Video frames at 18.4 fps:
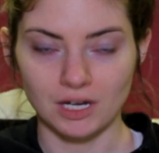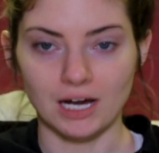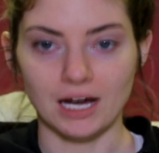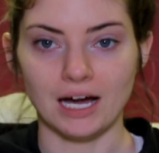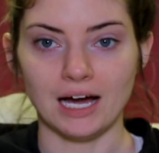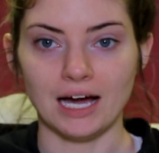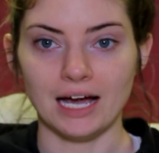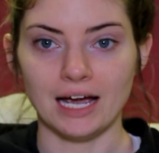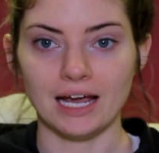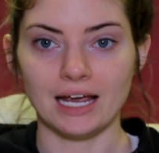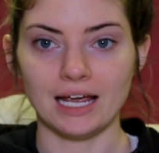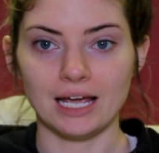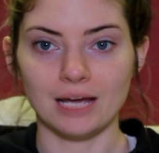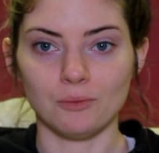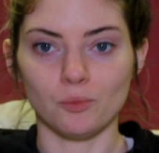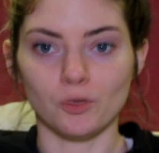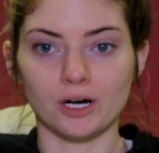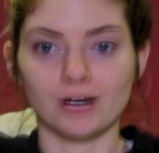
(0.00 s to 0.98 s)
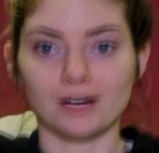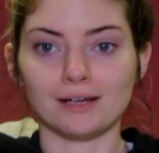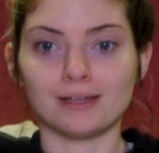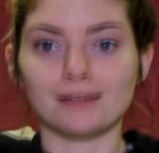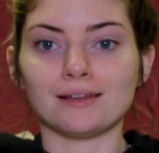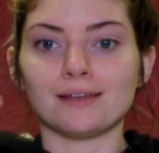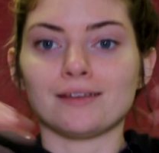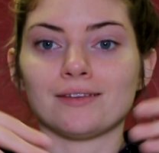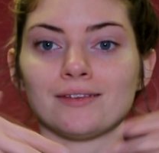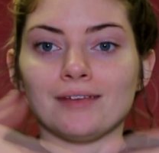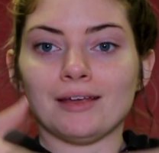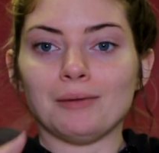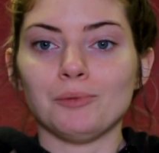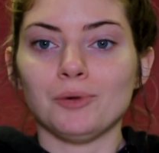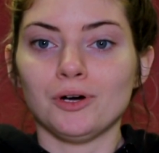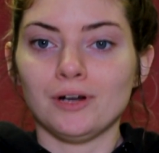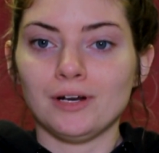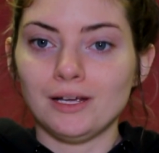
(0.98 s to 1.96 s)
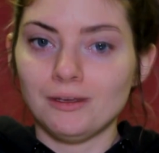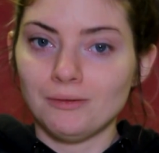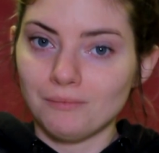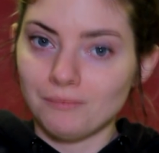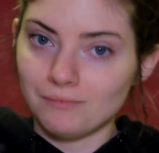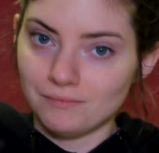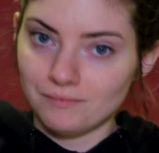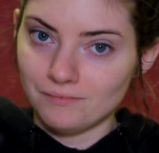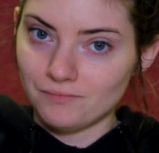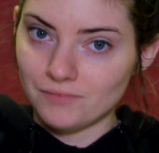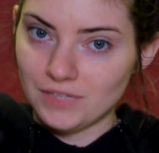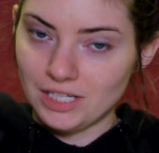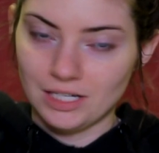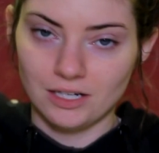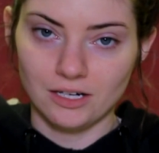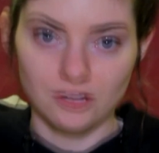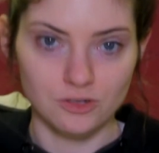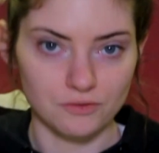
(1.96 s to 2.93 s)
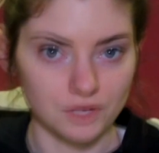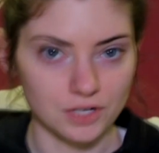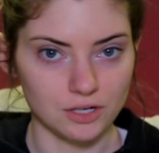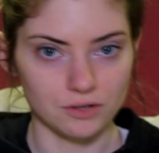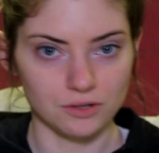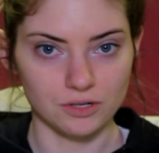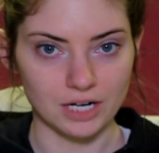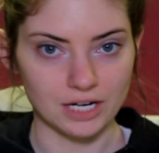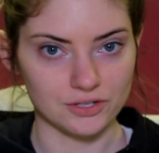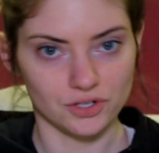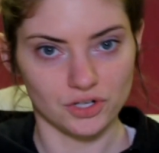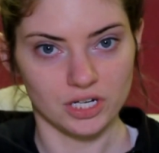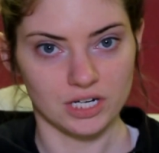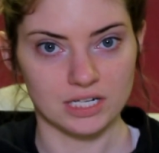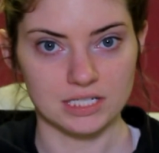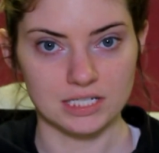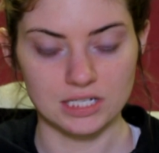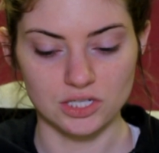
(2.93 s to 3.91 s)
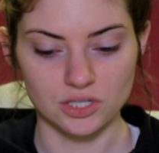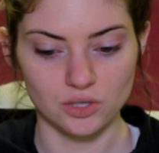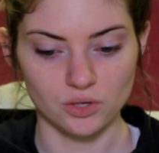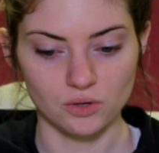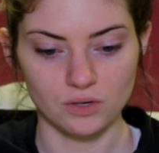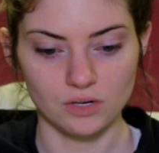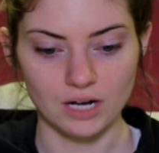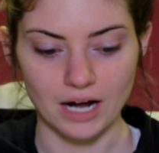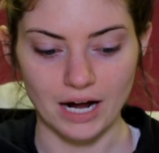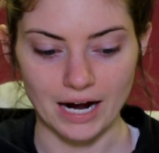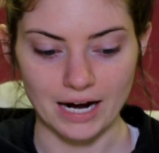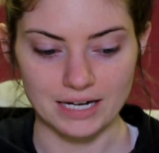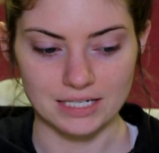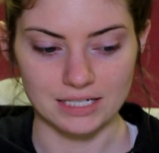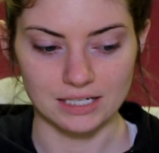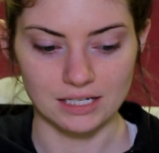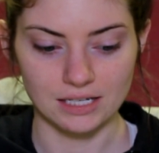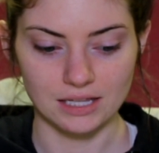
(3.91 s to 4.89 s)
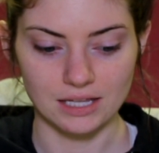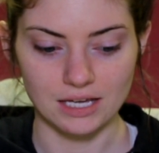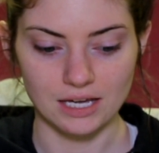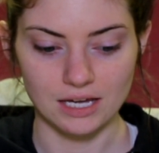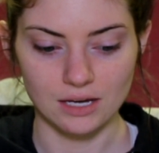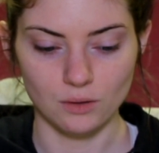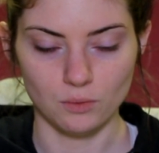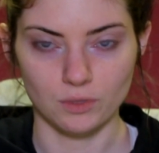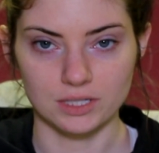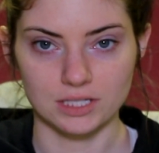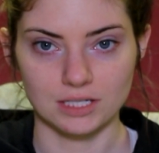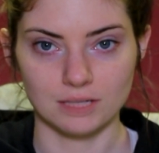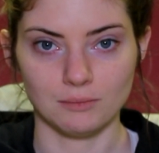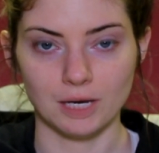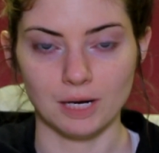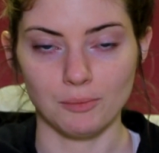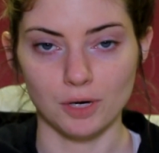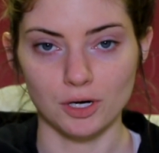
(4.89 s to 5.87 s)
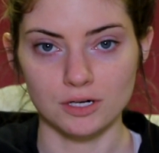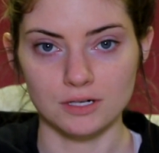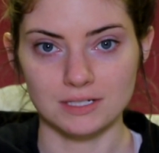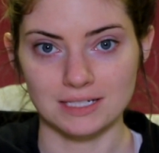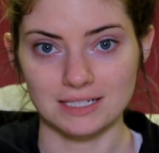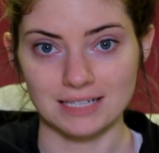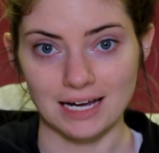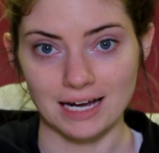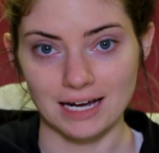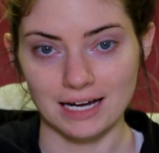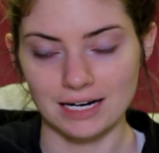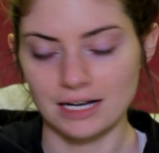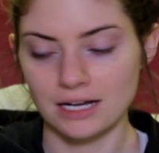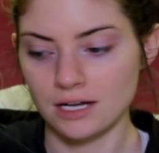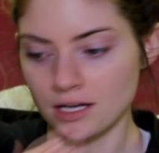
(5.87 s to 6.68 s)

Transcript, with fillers: I am wearing this same hoodie. In another video you guys are gonna see soon, I did the what's in my purse tag.